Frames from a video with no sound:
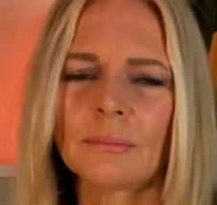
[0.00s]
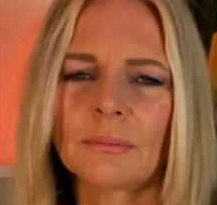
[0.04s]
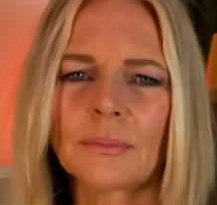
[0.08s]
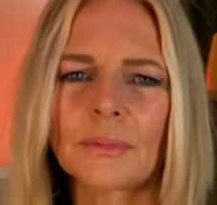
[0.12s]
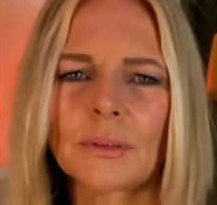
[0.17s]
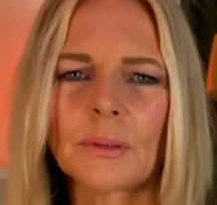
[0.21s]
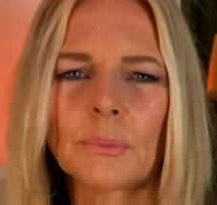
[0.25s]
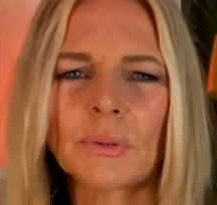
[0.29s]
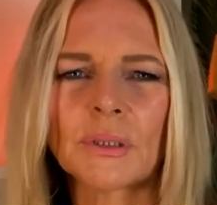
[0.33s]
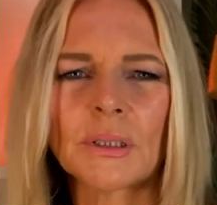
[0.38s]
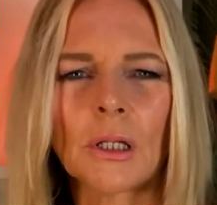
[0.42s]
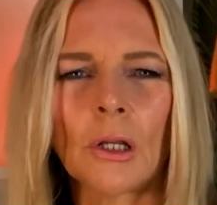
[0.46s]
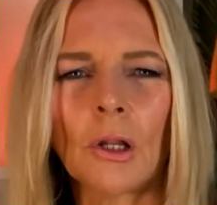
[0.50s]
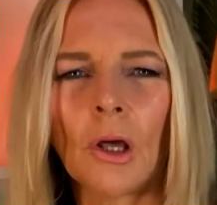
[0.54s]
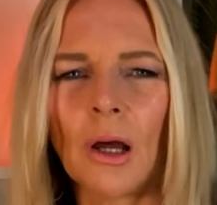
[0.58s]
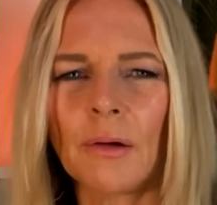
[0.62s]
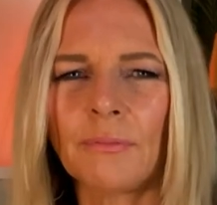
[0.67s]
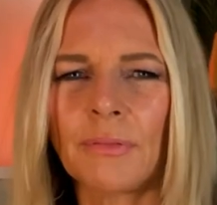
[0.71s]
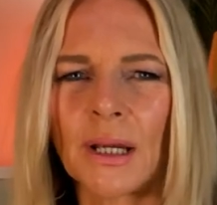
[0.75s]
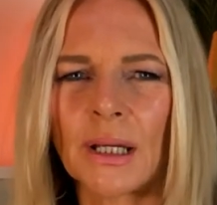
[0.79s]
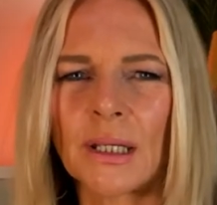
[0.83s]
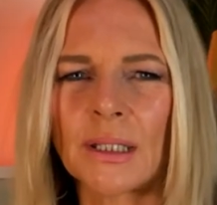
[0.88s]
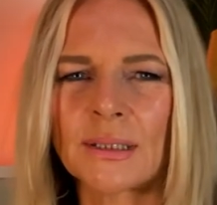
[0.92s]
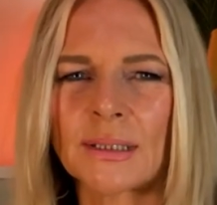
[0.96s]
There was a lot
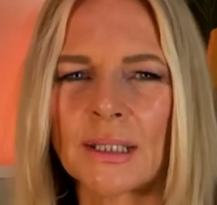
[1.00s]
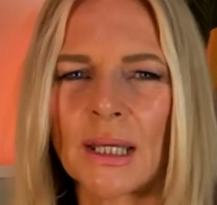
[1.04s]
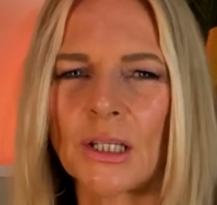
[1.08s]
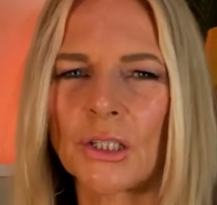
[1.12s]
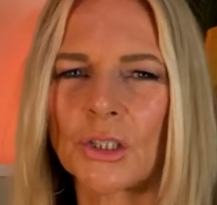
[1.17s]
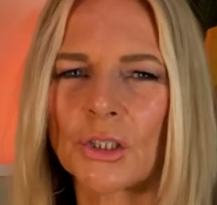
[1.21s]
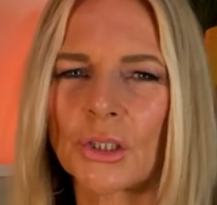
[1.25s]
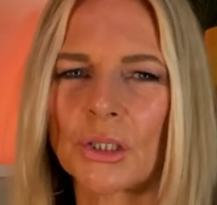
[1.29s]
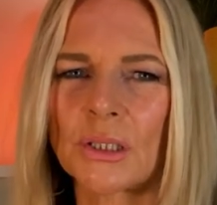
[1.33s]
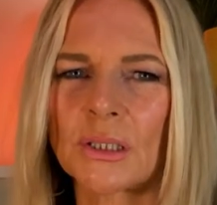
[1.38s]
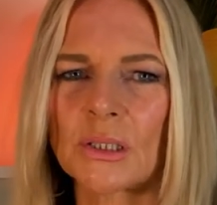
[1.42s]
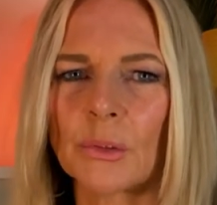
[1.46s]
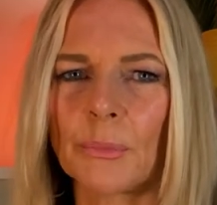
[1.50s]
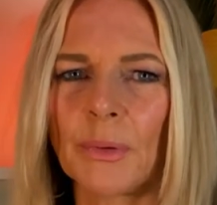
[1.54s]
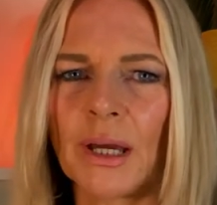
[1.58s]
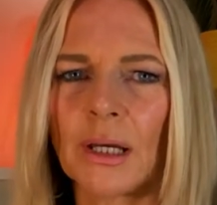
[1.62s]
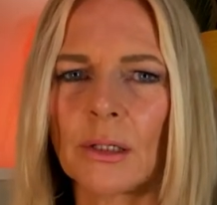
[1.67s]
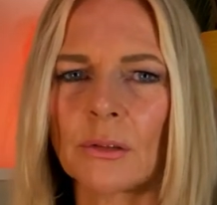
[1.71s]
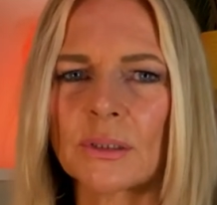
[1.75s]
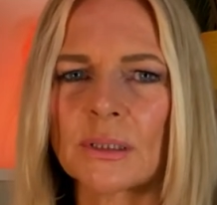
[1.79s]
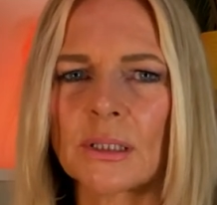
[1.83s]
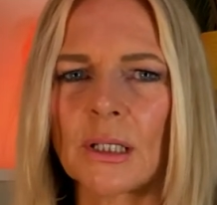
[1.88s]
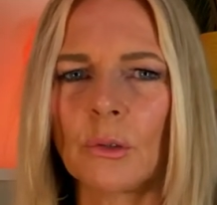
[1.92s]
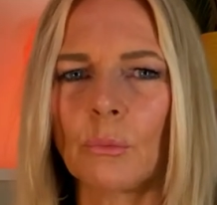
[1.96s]
of accusations
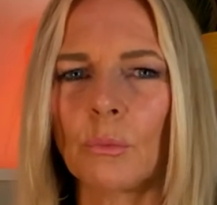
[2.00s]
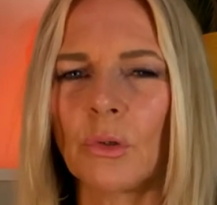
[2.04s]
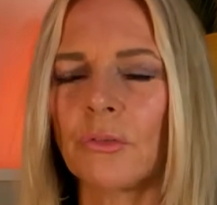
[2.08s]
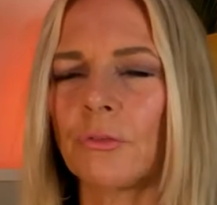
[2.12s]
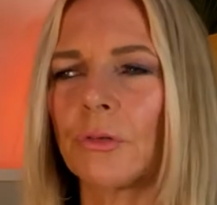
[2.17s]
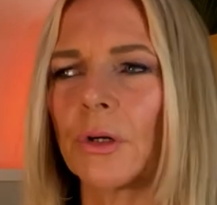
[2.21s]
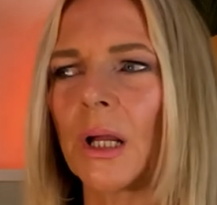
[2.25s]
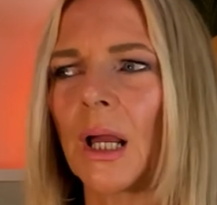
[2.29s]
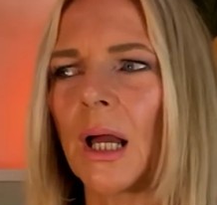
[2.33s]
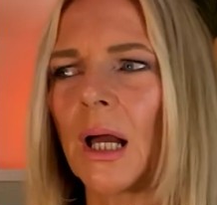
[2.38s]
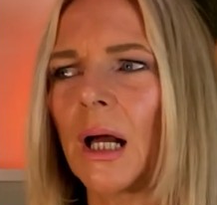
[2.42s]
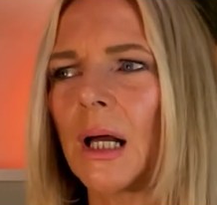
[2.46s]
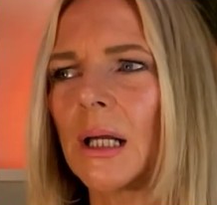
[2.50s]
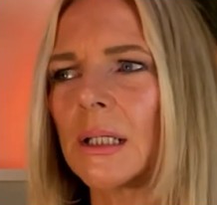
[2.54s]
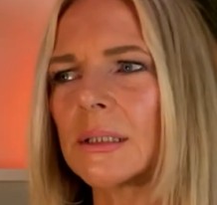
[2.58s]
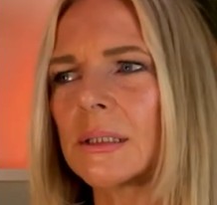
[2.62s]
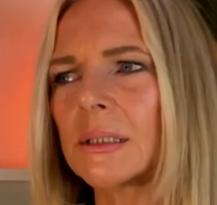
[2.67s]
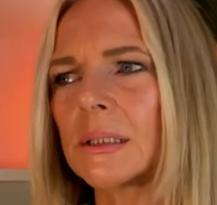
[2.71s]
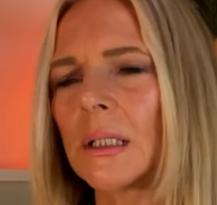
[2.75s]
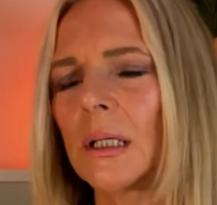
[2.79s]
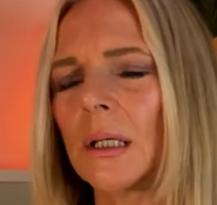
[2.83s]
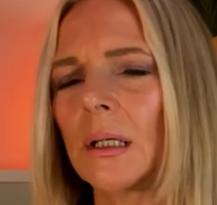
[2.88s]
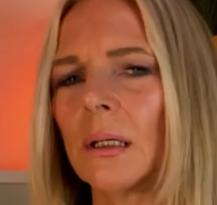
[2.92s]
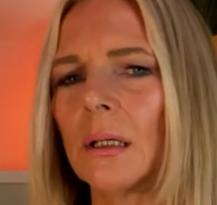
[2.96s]
about it with regards,